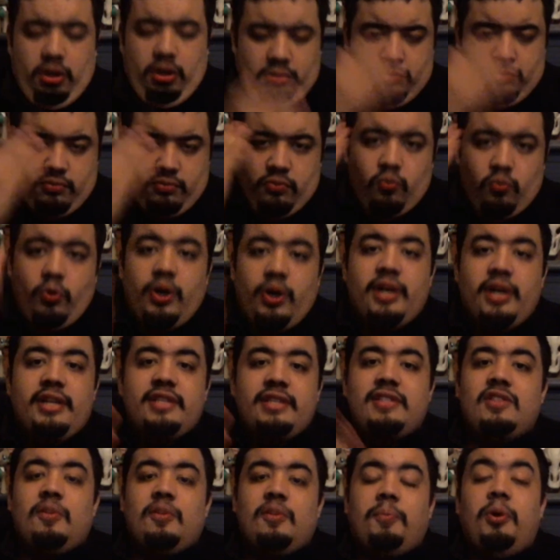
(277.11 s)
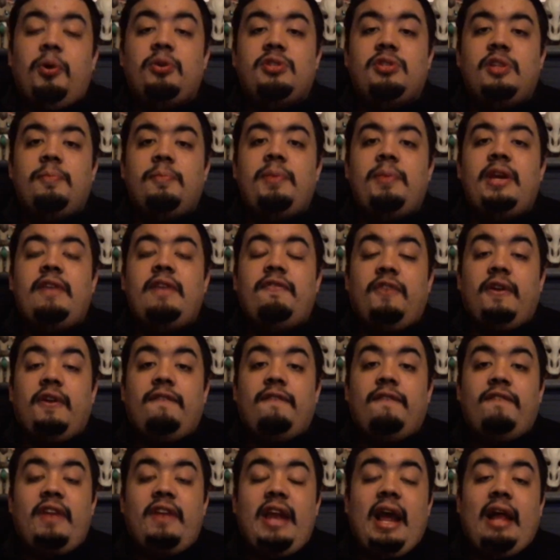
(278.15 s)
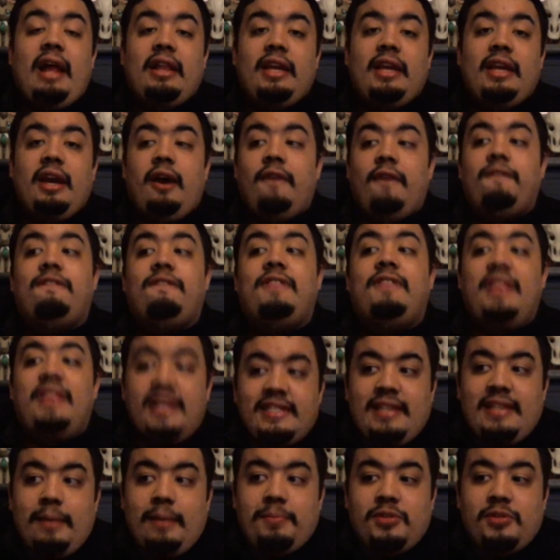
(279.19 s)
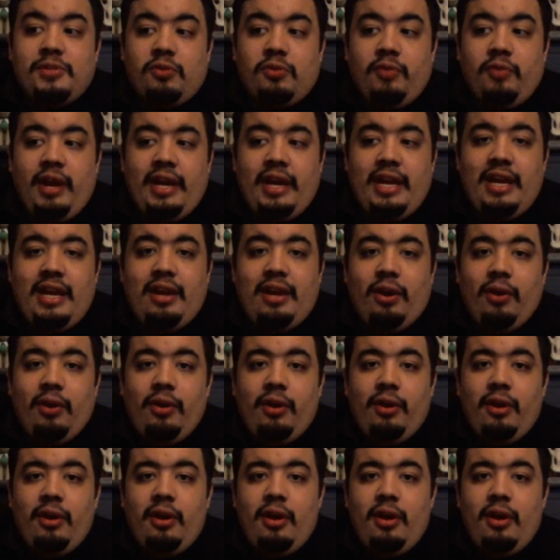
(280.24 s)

was supposed to be for the finale of this episode right here.